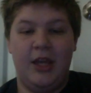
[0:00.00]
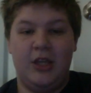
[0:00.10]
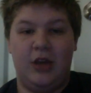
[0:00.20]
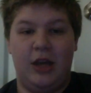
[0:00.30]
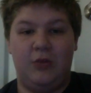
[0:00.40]

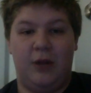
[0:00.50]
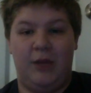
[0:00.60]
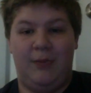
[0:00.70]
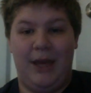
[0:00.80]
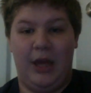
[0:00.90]
So I just want to
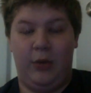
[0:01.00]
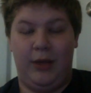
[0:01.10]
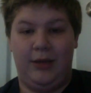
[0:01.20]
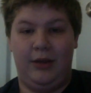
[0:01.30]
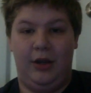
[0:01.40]
make a
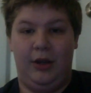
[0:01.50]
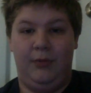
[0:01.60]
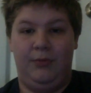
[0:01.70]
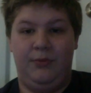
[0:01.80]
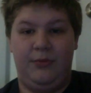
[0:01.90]
quick
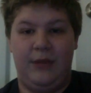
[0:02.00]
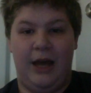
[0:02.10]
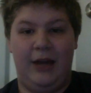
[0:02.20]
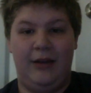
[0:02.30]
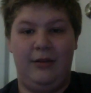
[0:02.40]
little,
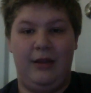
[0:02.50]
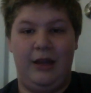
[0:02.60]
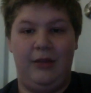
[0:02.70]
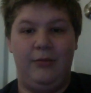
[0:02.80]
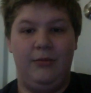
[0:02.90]
not
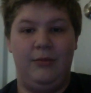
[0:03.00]
any,